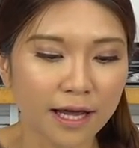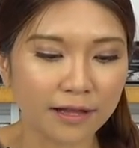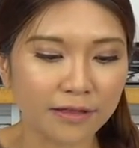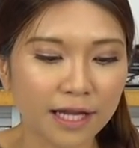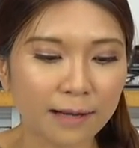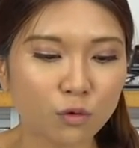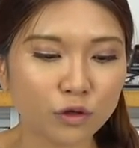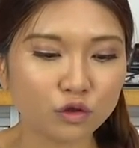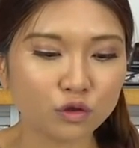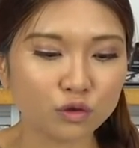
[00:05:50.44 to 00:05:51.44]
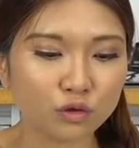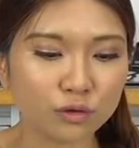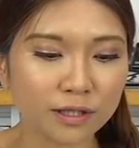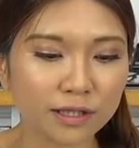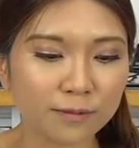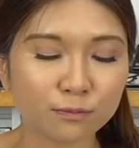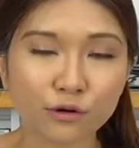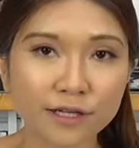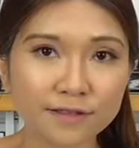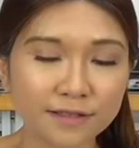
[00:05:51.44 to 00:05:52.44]
And then I'm going to keep
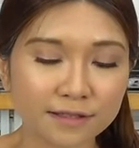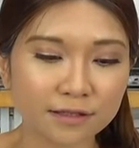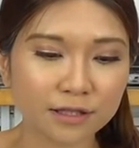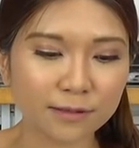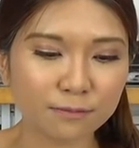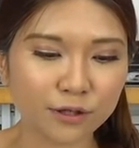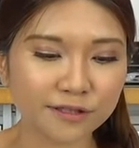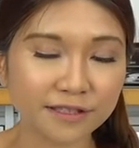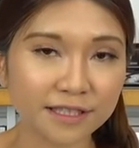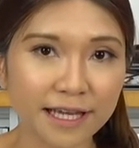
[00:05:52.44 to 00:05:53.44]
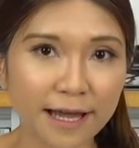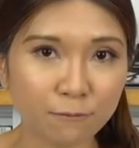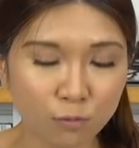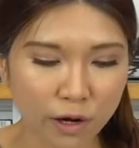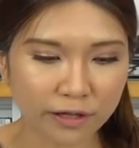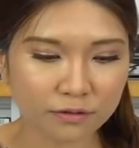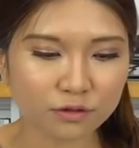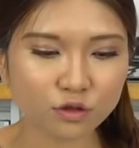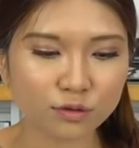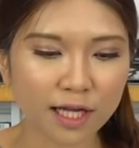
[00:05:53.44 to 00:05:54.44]
pressing F1
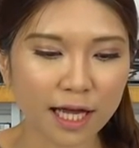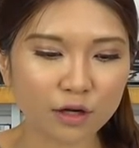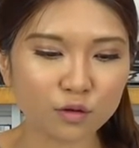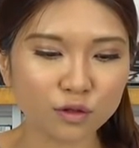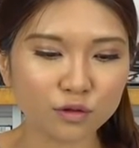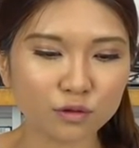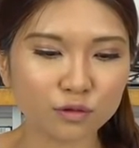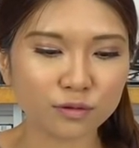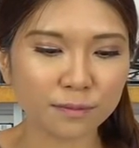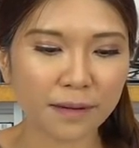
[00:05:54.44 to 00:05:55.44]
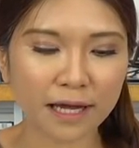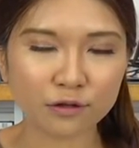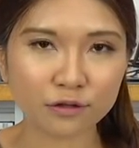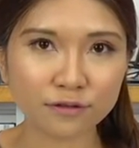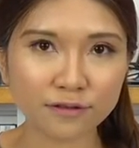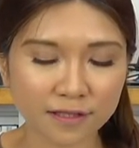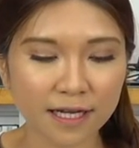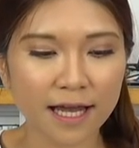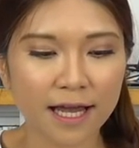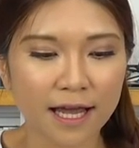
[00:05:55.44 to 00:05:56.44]
so that I go into the BIOS,
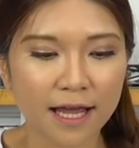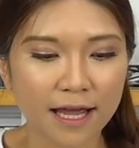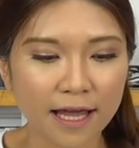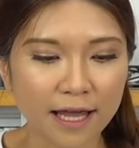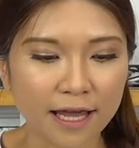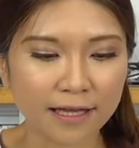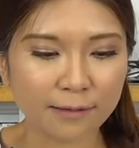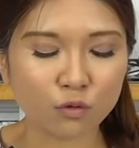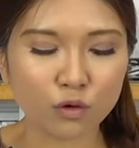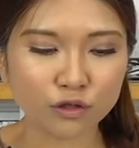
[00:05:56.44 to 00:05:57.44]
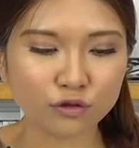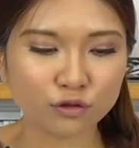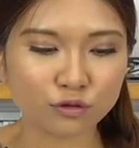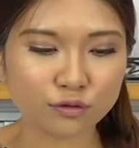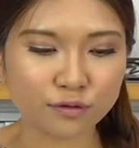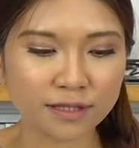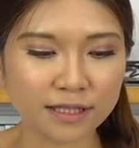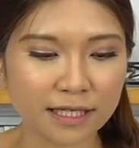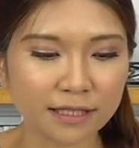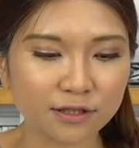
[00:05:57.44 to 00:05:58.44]
and I'm going to
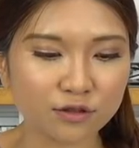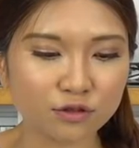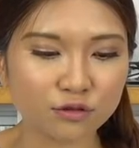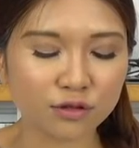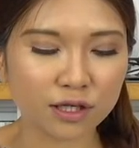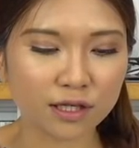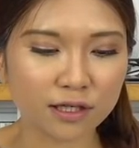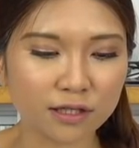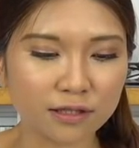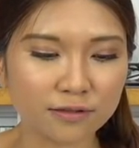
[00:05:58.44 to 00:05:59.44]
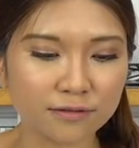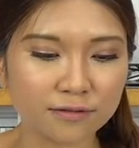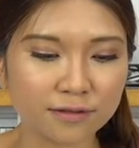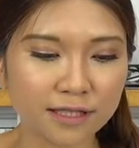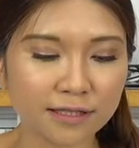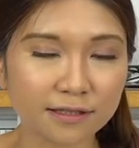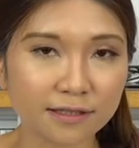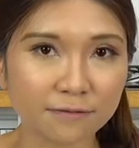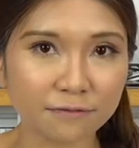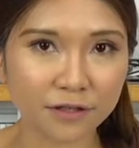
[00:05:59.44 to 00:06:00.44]
set the
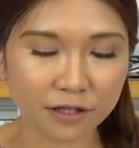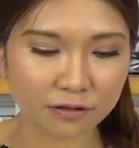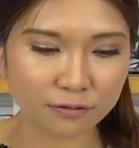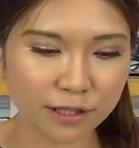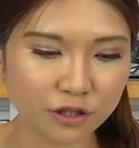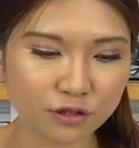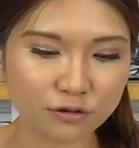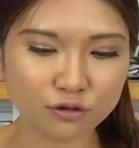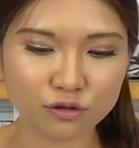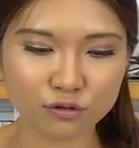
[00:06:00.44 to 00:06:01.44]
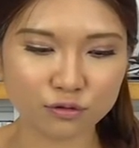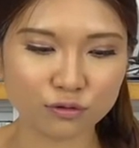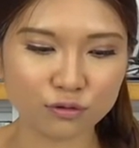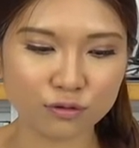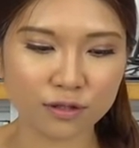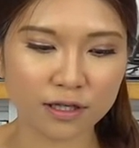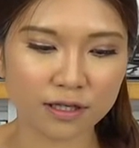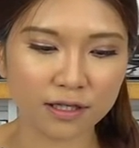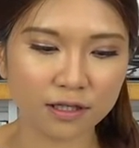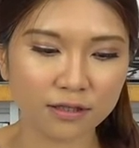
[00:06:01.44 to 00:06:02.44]
configuration to
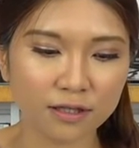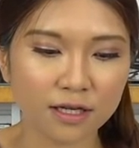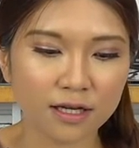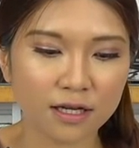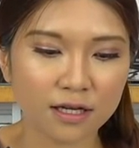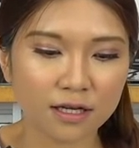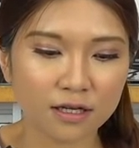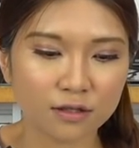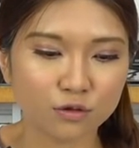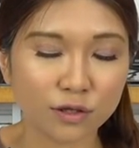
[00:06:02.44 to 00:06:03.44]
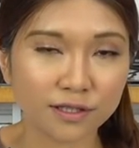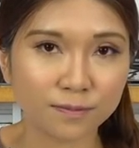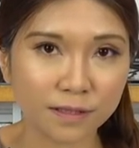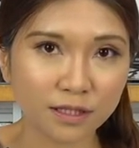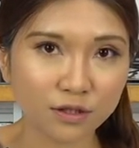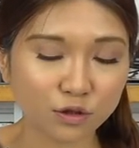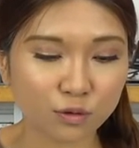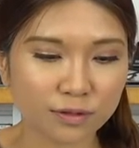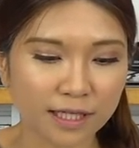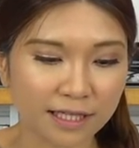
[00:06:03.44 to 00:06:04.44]
USB
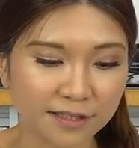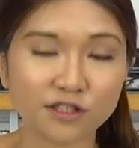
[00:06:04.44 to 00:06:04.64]
so that it